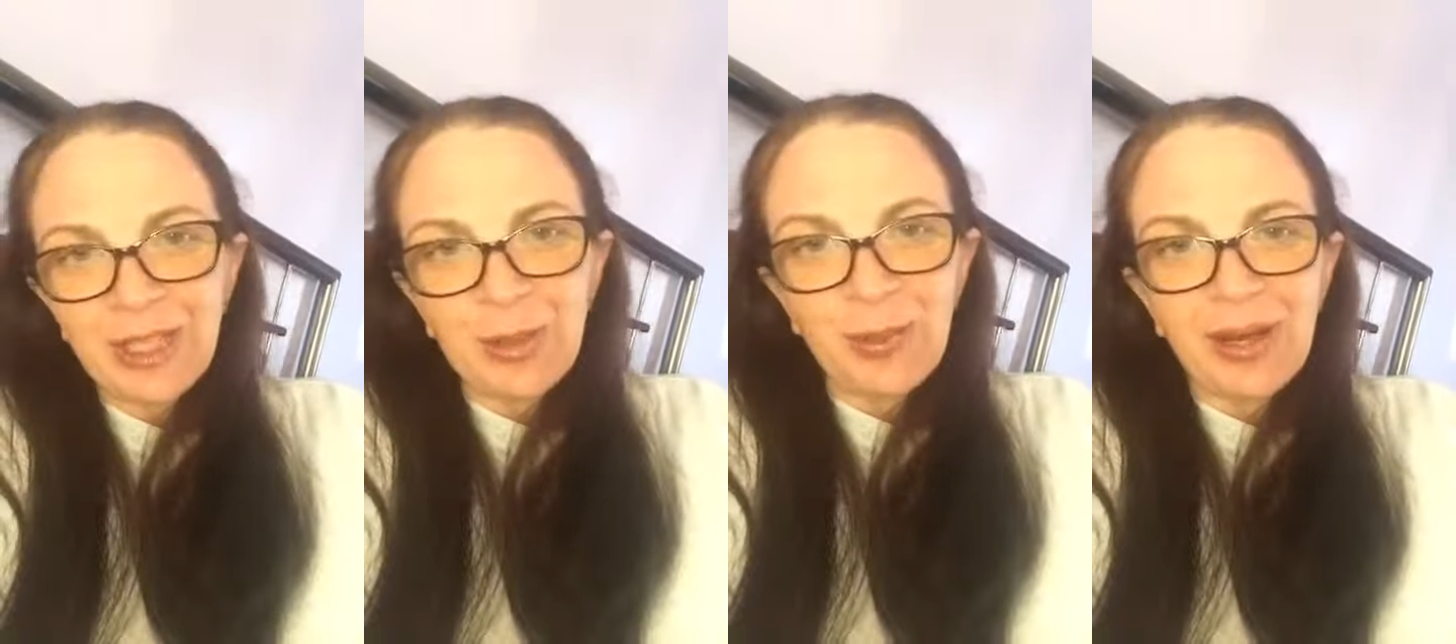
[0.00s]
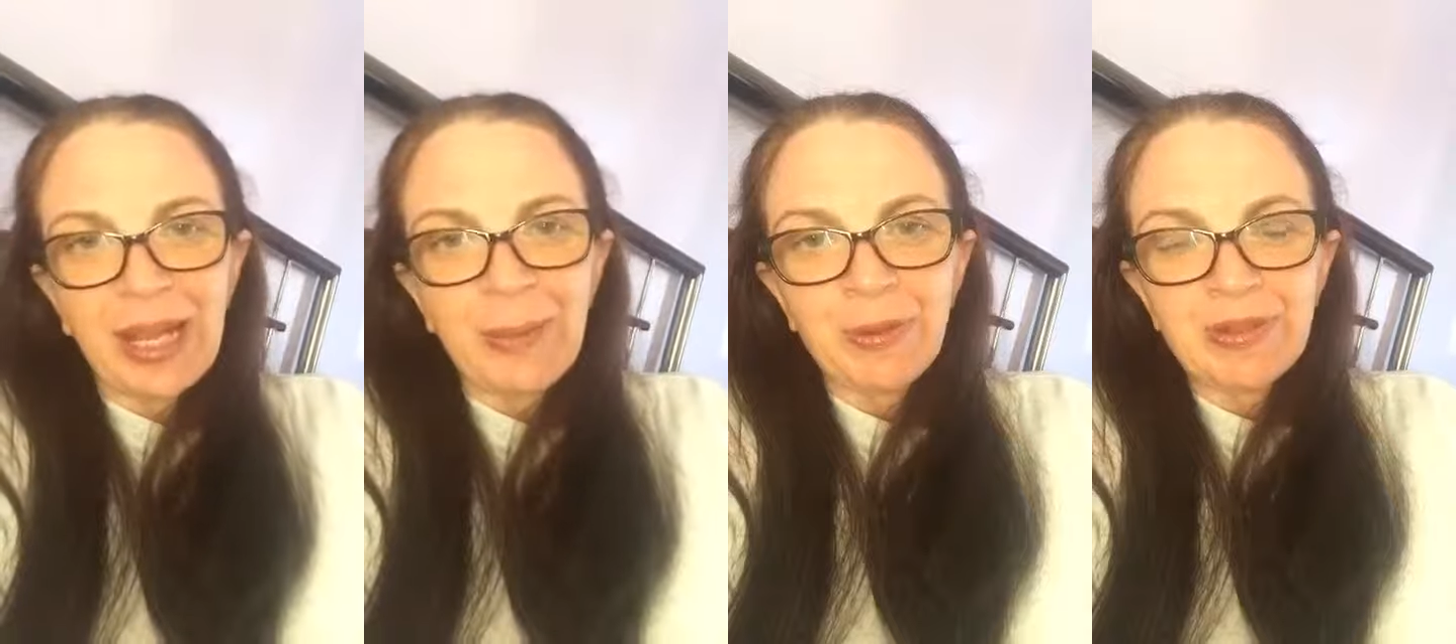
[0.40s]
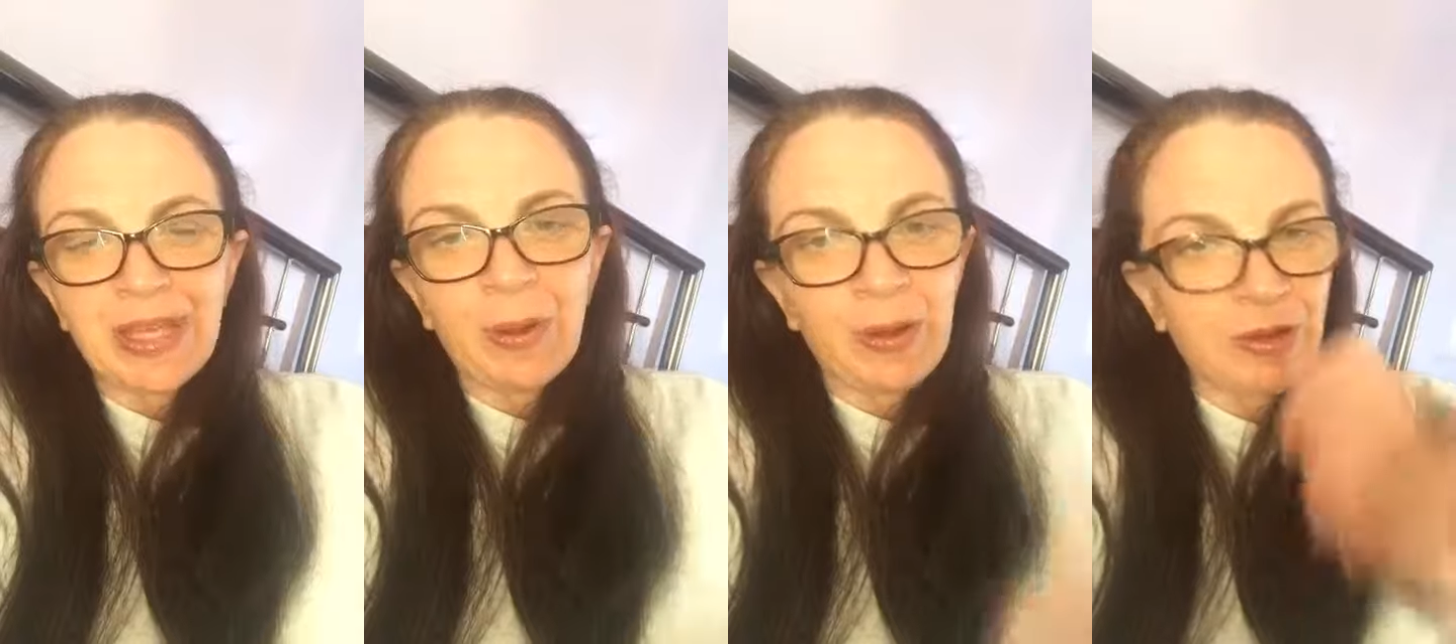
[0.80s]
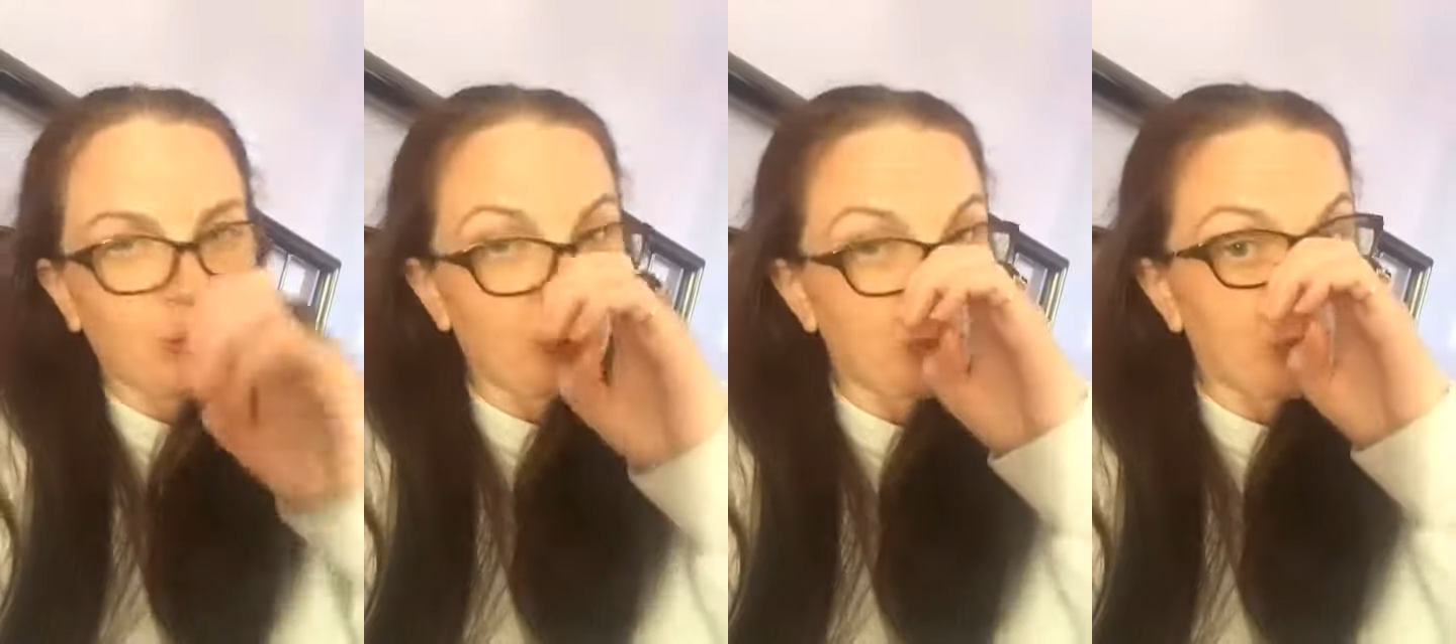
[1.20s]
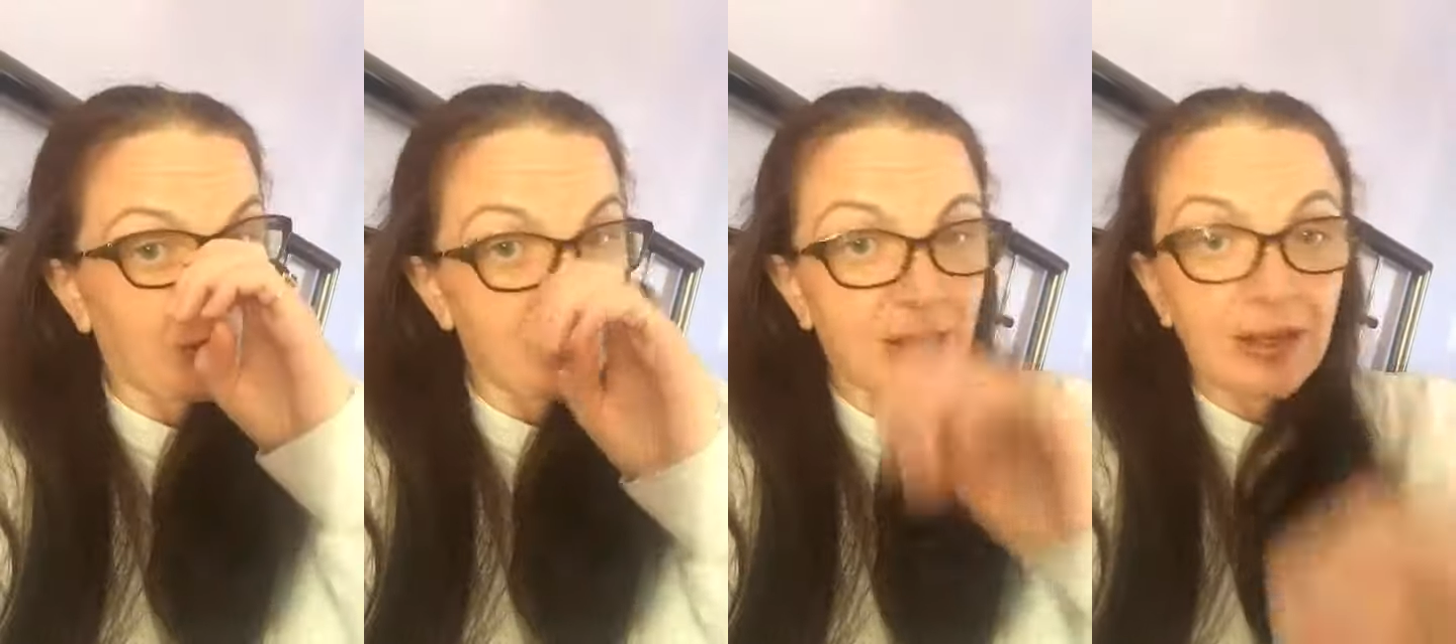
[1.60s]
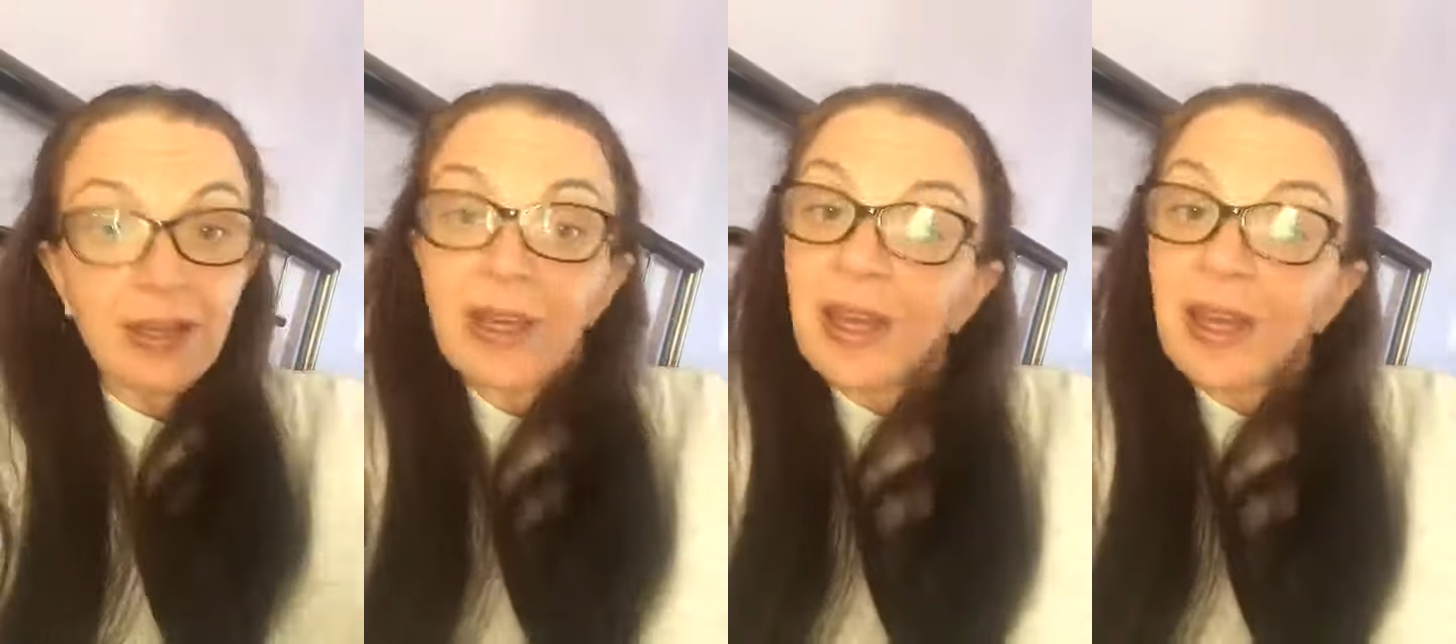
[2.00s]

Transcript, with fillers: you weren't able to get all those horrible tasks done.